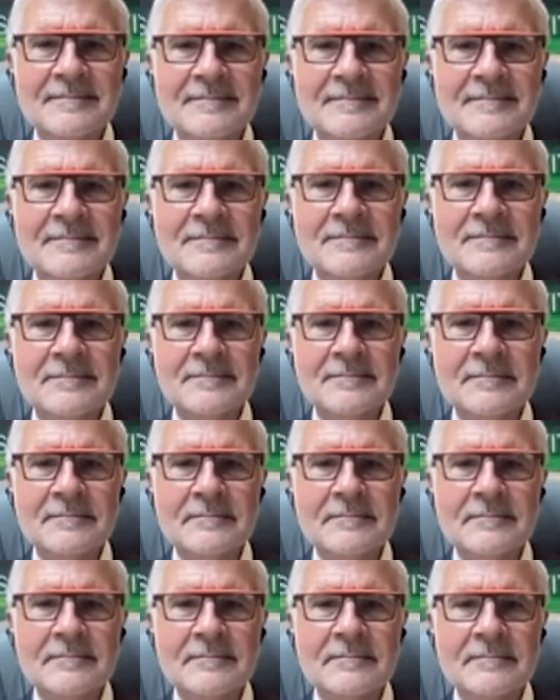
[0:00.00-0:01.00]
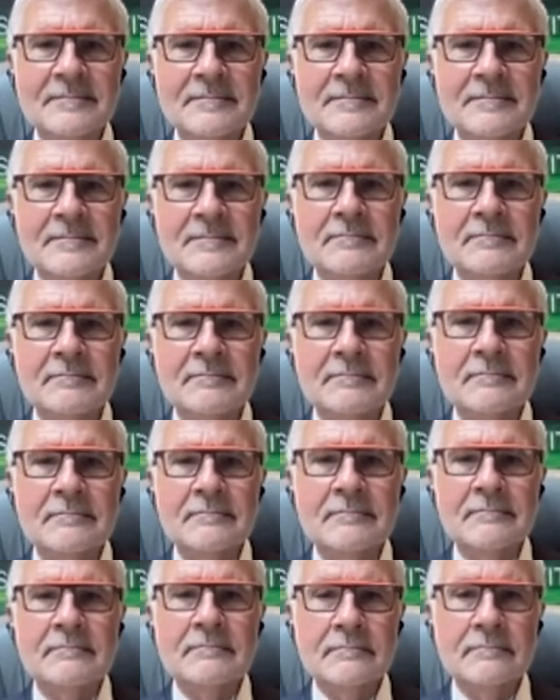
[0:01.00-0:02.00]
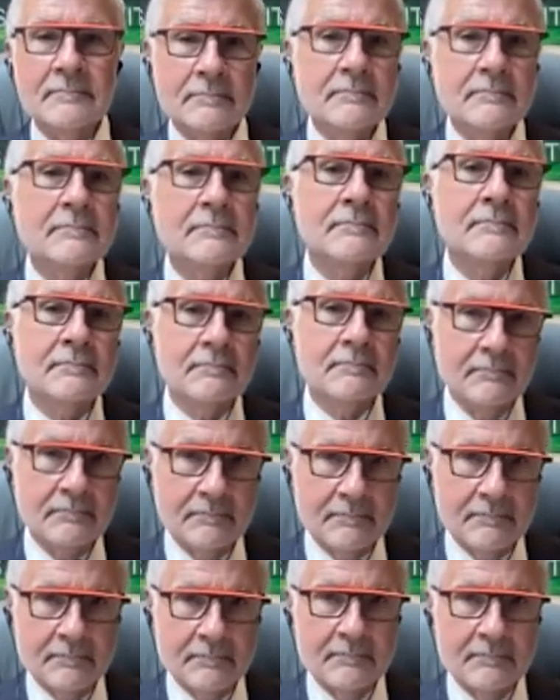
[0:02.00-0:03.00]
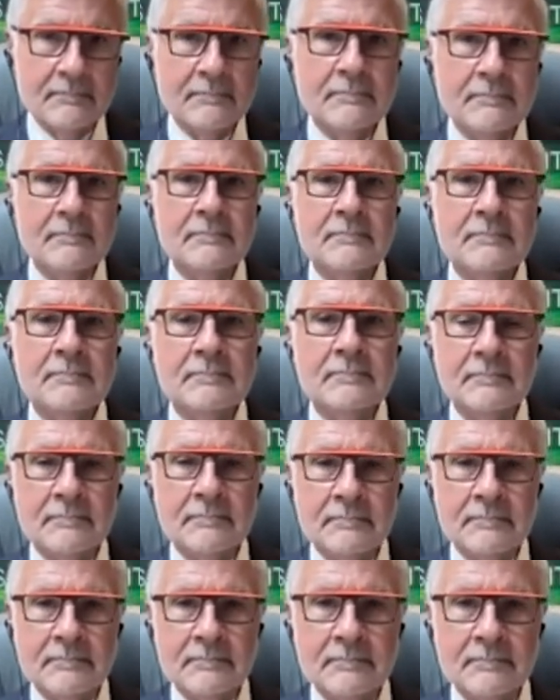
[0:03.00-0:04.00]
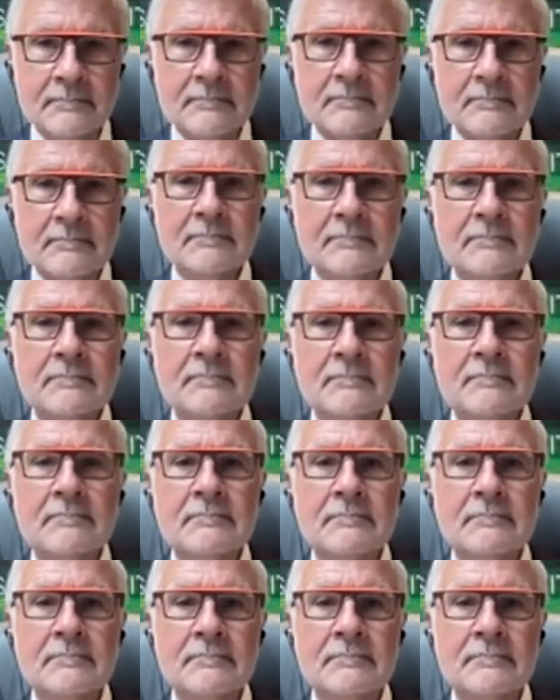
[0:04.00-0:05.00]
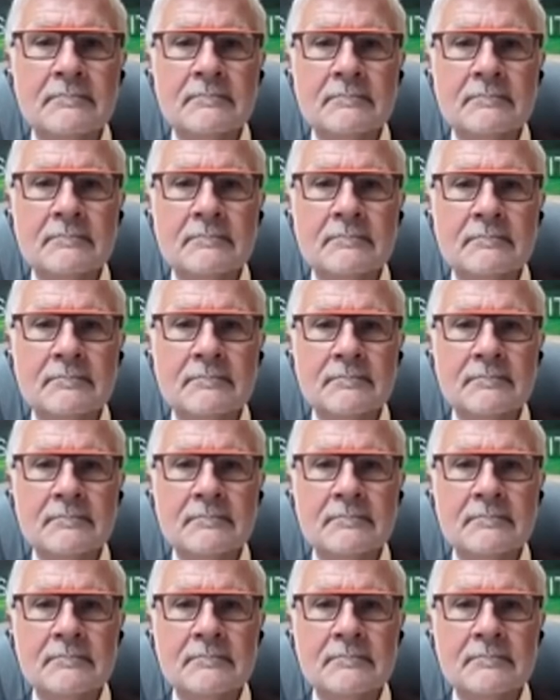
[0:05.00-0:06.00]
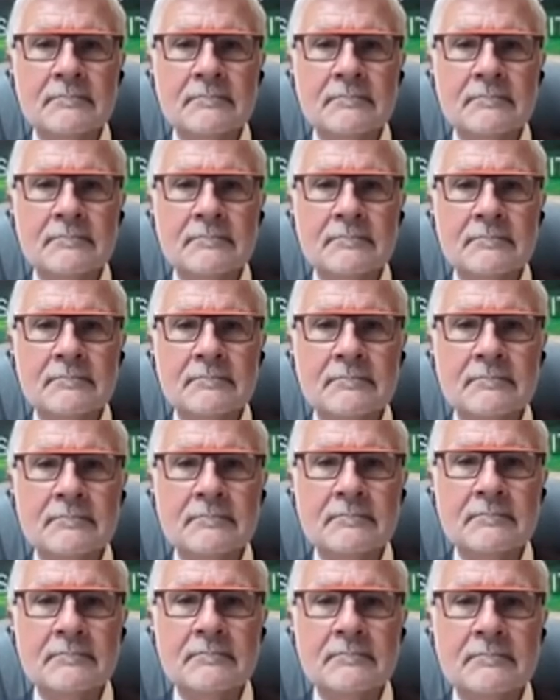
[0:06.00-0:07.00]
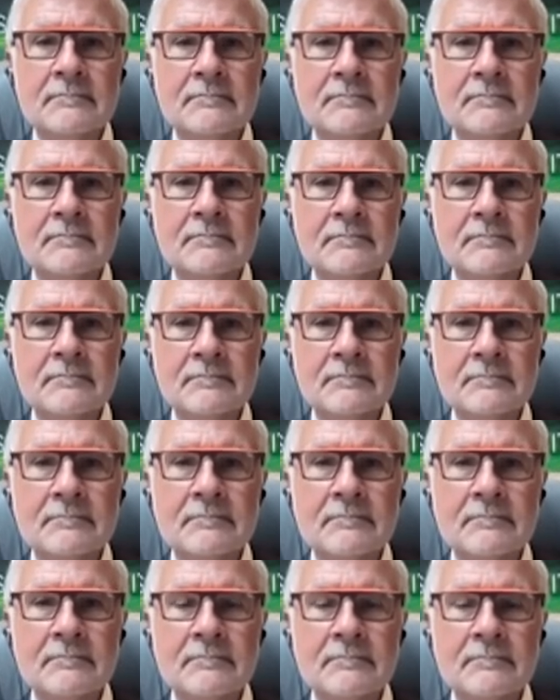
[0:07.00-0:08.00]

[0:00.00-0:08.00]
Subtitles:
(silent)